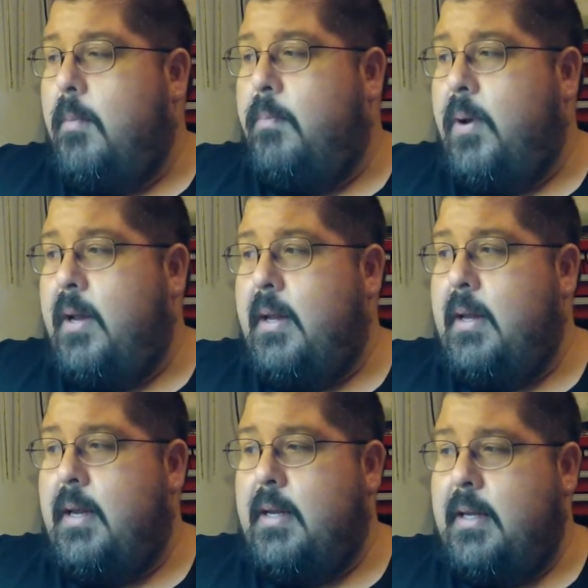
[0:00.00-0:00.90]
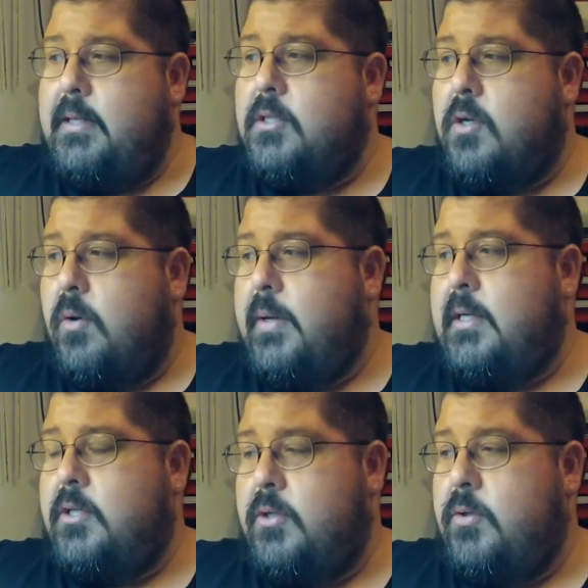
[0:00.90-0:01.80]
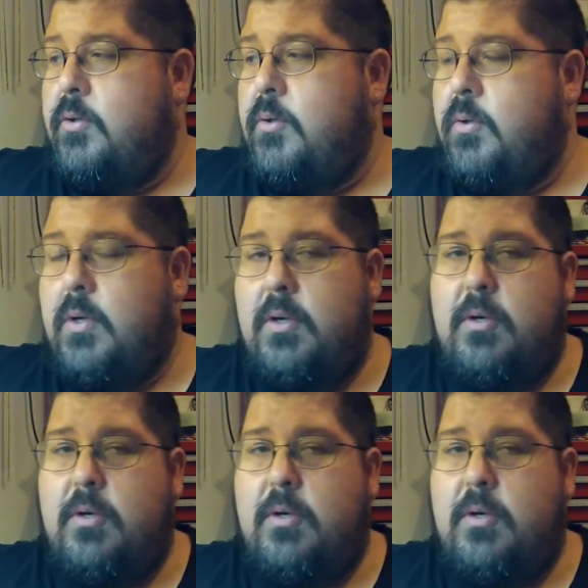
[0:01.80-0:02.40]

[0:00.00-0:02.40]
but it is going to